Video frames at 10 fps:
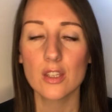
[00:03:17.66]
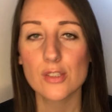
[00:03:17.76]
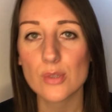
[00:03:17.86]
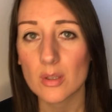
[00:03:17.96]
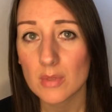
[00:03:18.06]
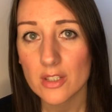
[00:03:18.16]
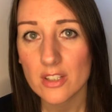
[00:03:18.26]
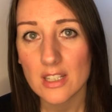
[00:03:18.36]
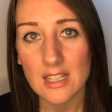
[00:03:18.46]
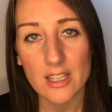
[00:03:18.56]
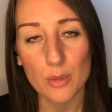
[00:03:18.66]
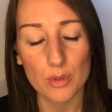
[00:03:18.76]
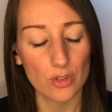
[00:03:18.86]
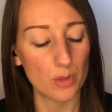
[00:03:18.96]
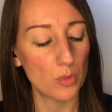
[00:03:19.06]
So I'm learning a
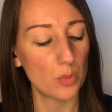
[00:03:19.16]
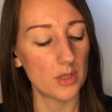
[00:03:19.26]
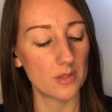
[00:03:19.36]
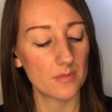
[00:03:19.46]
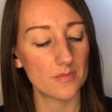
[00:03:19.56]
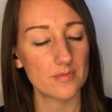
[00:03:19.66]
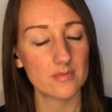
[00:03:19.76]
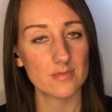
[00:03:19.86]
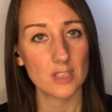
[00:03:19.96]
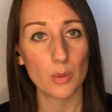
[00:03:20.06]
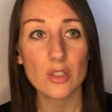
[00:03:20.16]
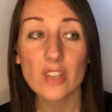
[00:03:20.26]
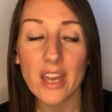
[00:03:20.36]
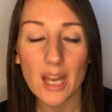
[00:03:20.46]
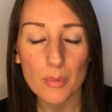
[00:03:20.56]
language at the moment, which
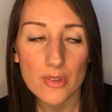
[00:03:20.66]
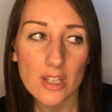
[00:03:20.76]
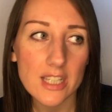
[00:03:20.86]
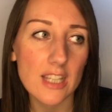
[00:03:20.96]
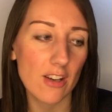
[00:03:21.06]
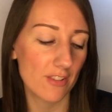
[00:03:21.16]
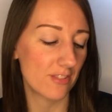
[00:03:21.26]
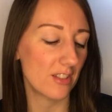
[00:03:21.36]
I absolutely love.